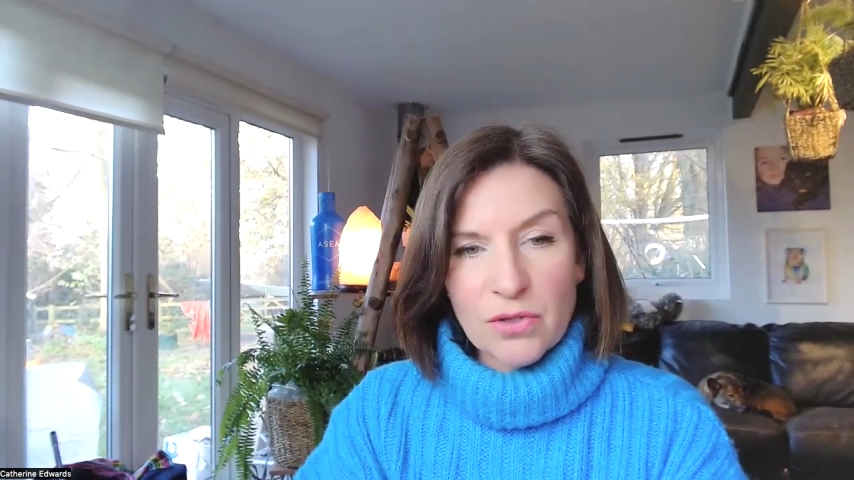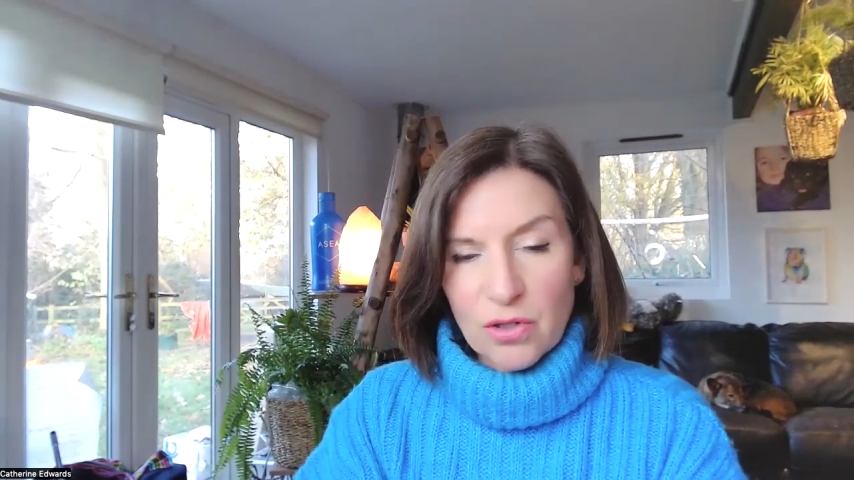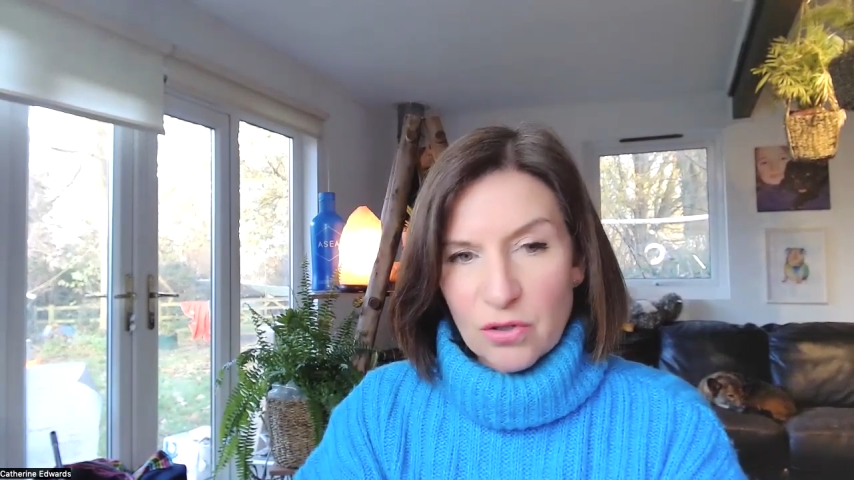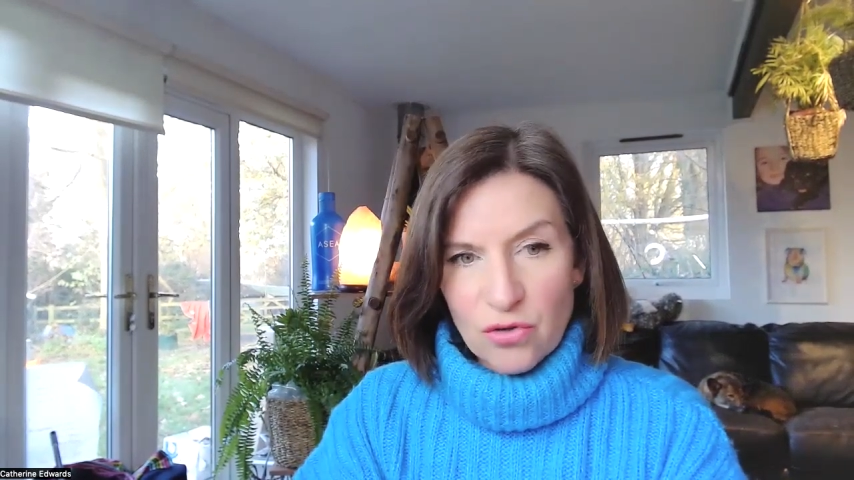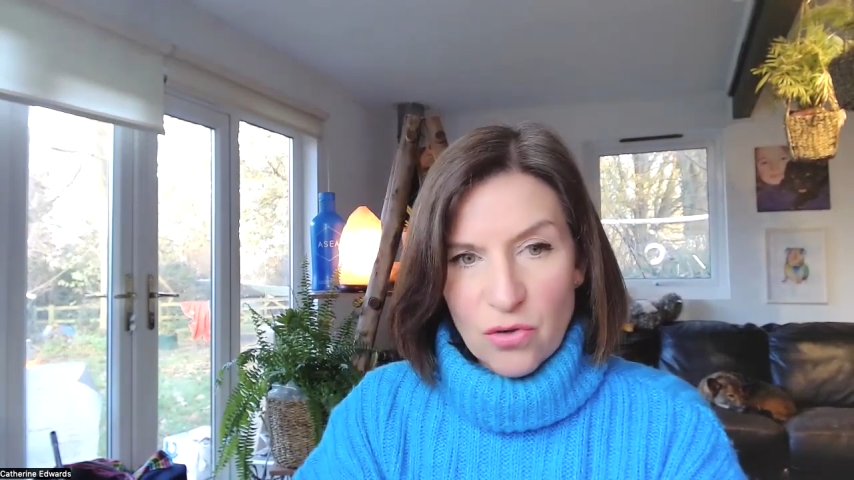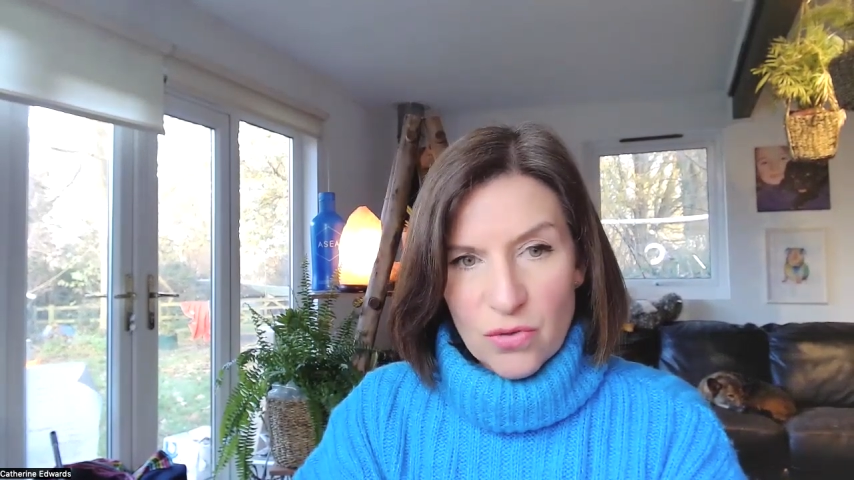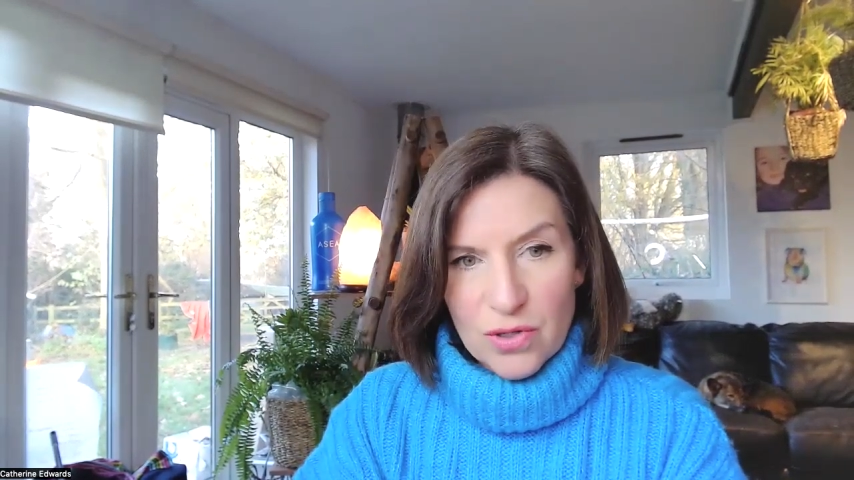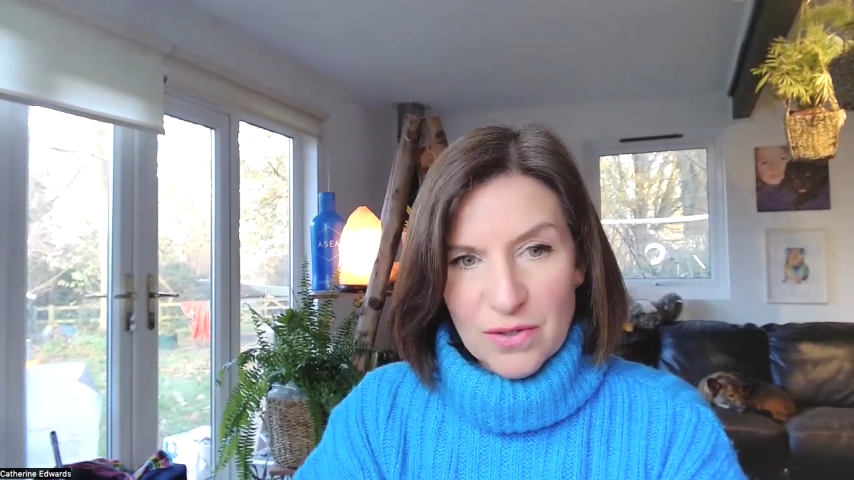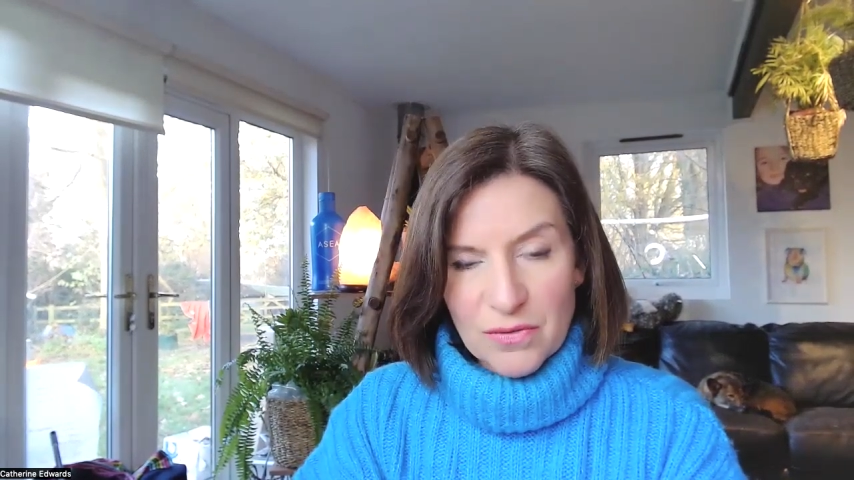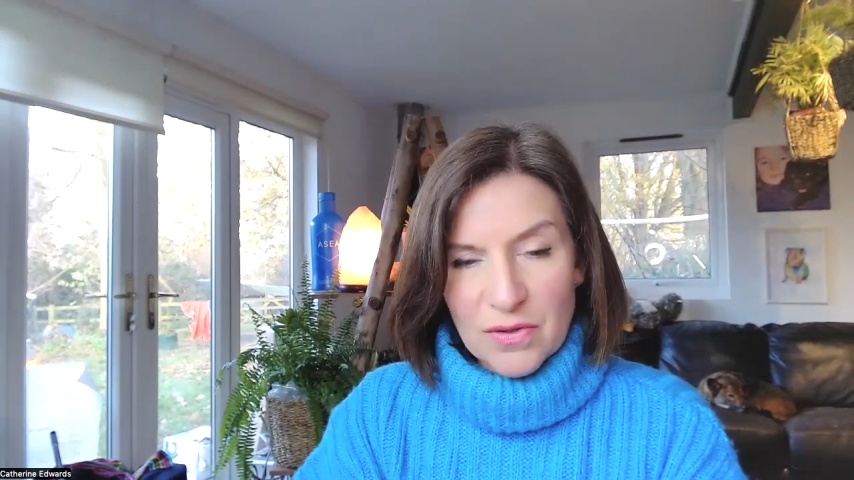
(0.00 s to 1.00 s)
the
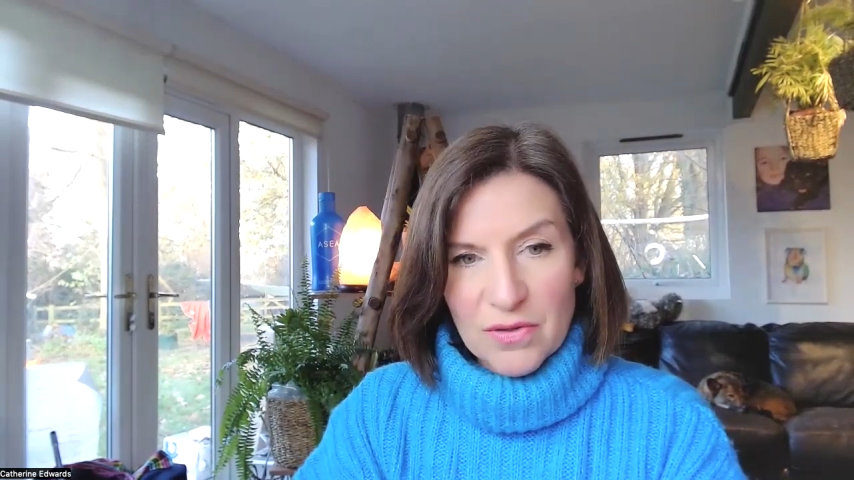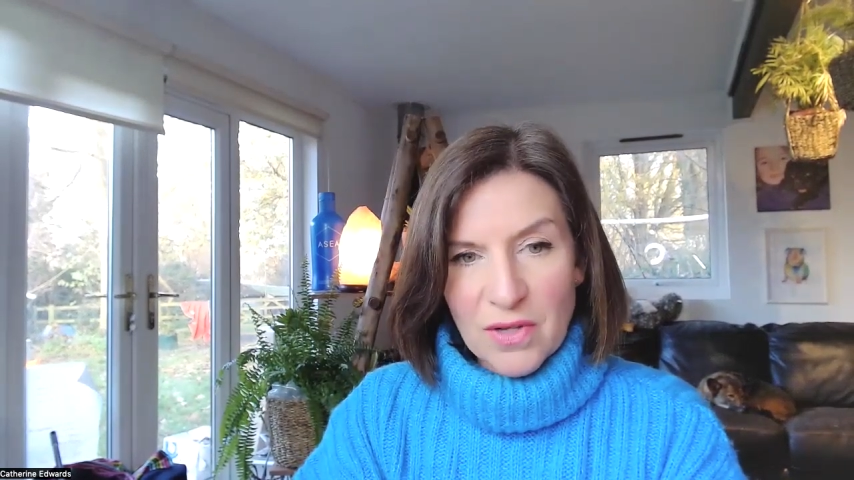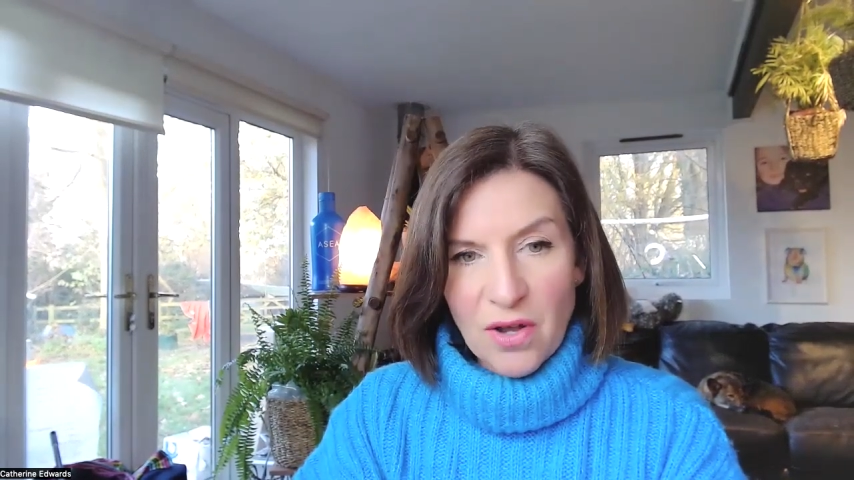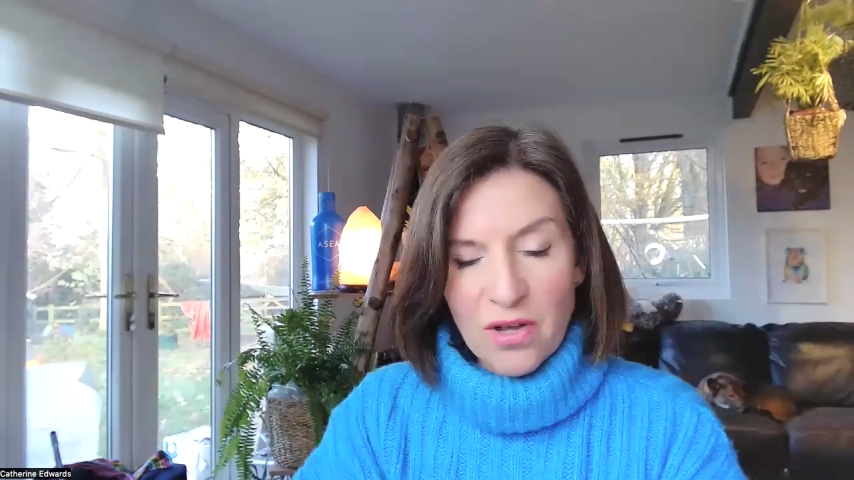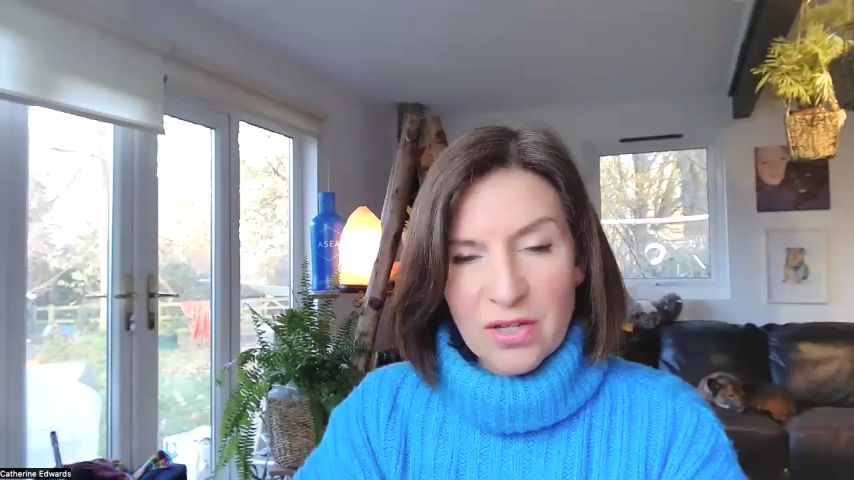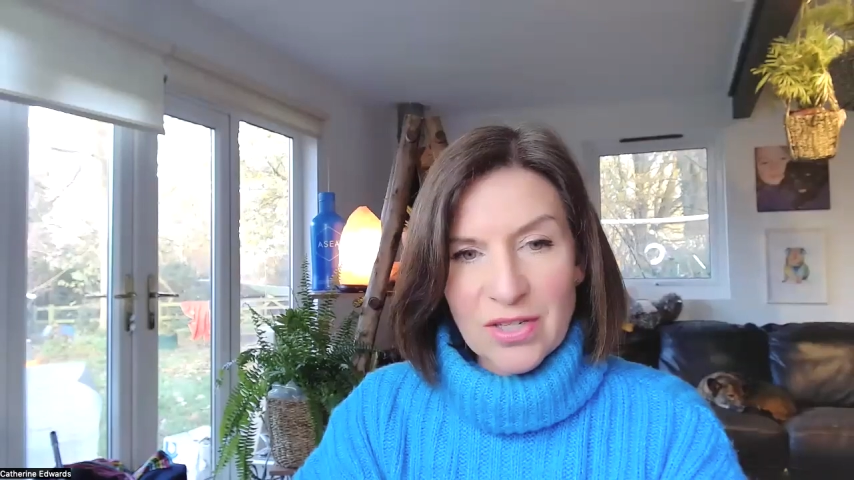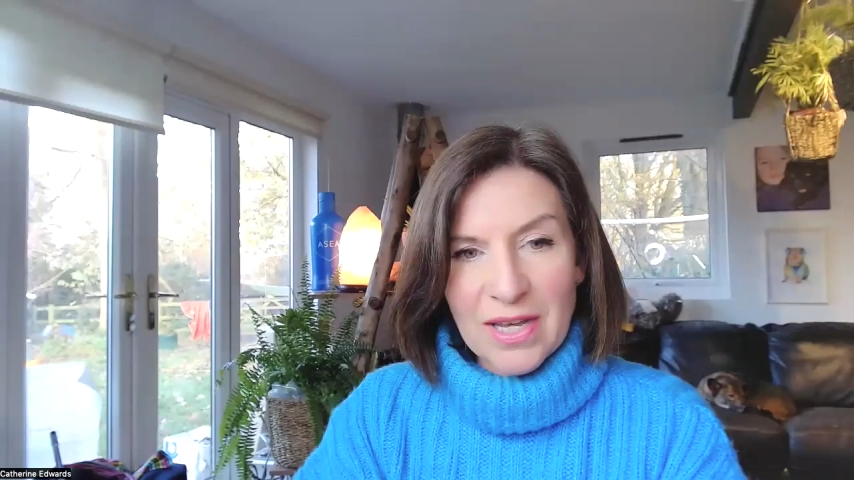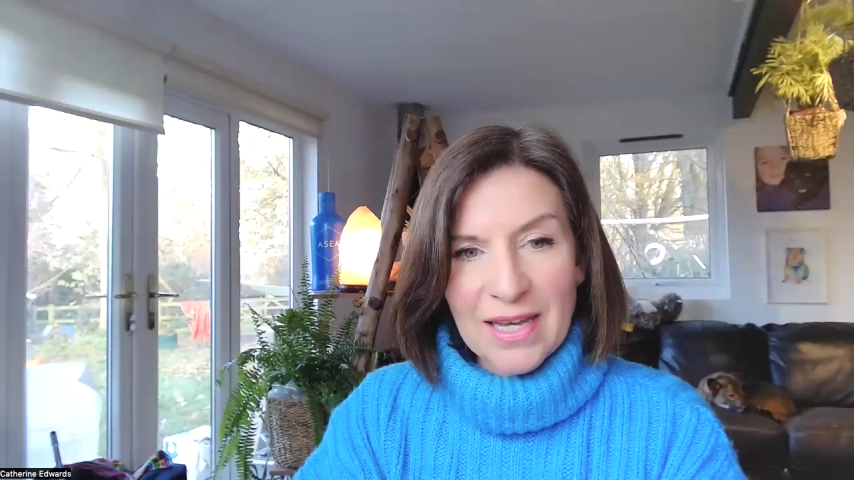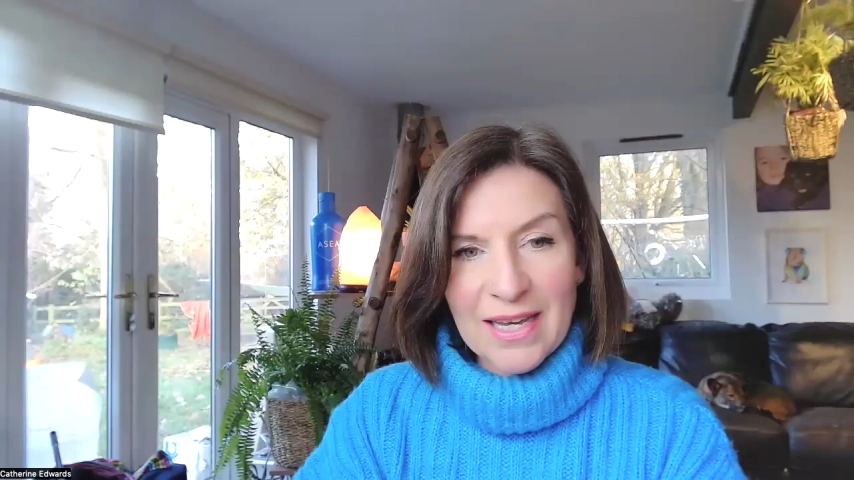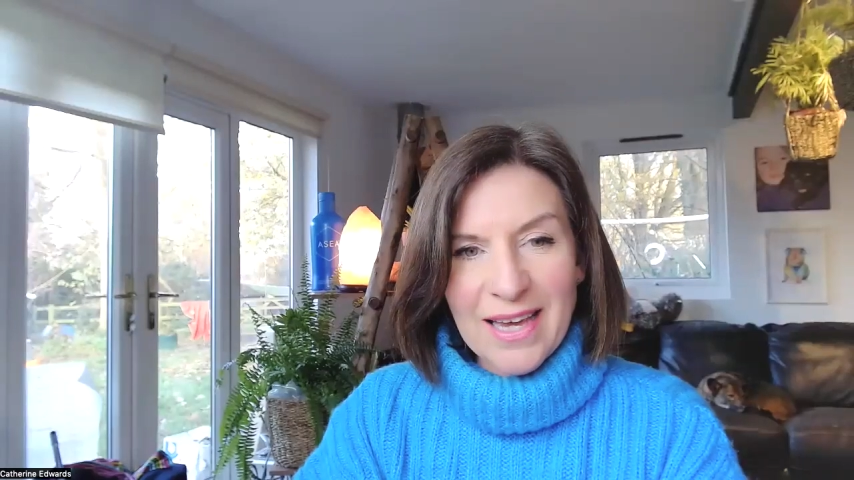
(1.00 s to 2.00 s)
controllers of
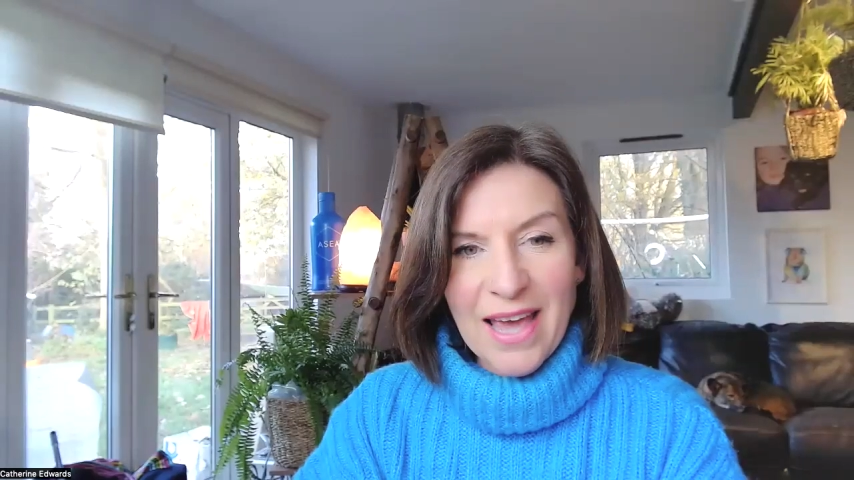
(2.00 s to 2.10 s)
society,